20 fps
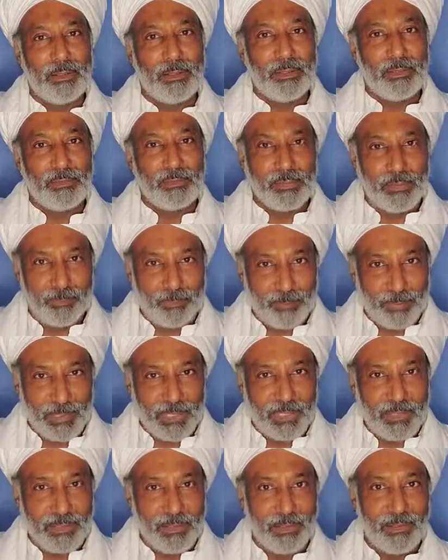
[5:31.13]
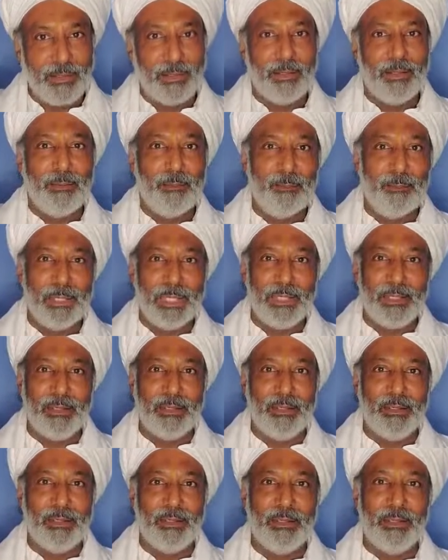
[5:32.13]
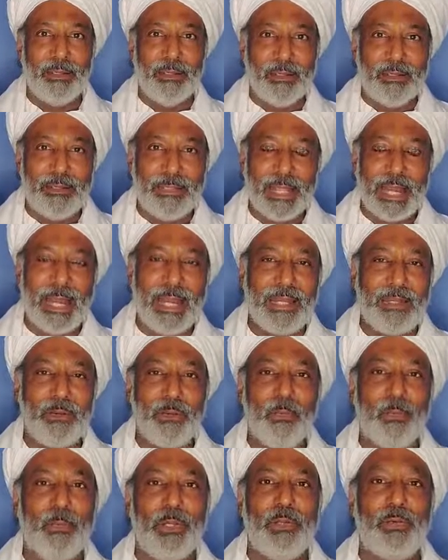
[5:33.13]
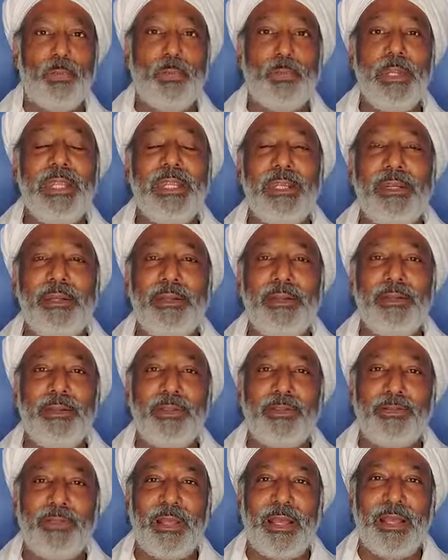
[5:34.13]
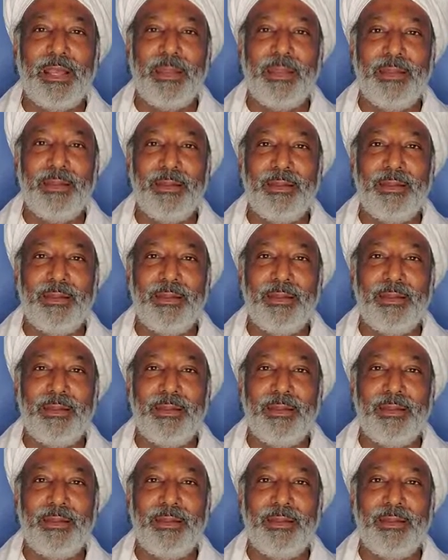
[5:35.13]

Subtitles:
simply be that which we desire,